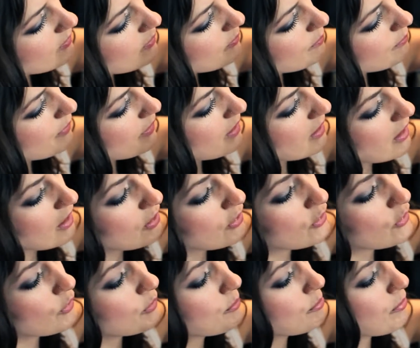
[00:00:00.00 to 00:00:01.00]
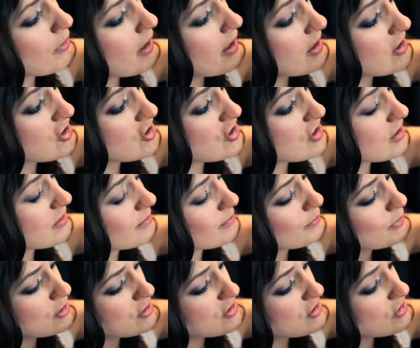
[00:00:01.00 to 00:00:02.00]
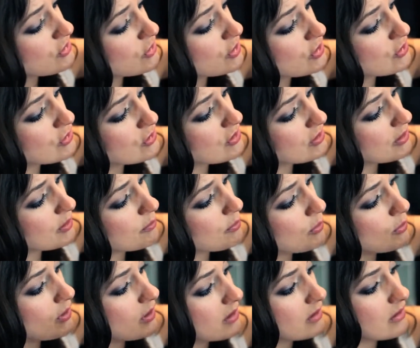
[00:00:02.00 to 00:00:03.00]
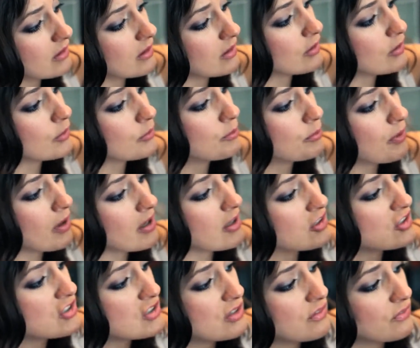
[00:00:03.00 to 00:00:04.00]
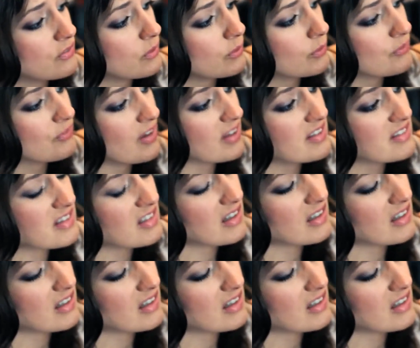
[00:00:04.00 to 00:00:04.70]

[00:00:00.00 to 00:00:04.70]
but a good brushes are hugely important. A good brush, if you invest in